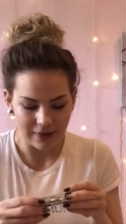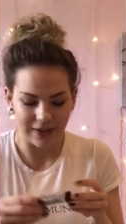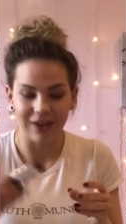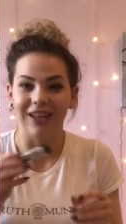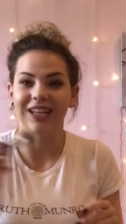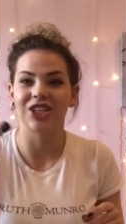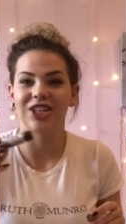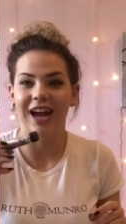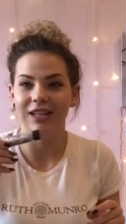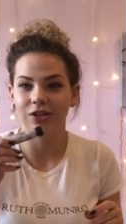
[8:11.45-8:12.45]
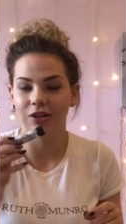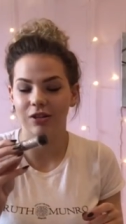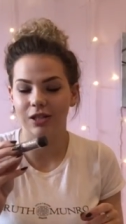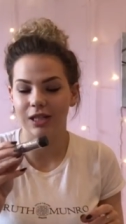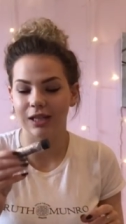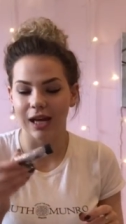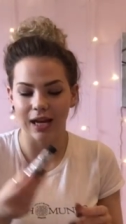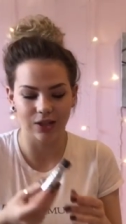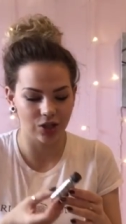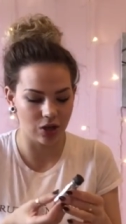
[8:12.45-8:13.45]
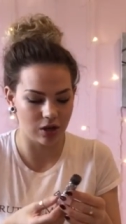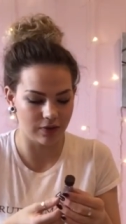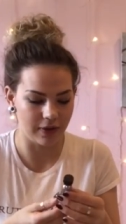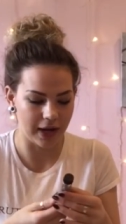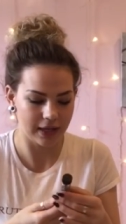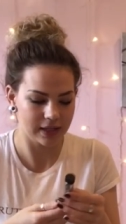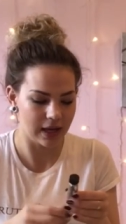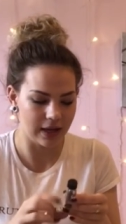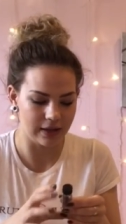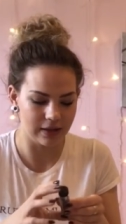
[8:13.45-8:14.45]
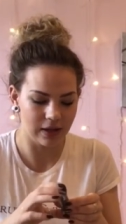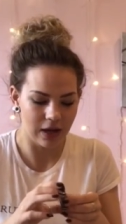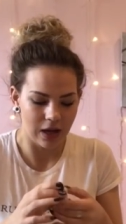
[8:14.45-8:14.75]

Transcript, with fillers: They're like shattered glass shard effects and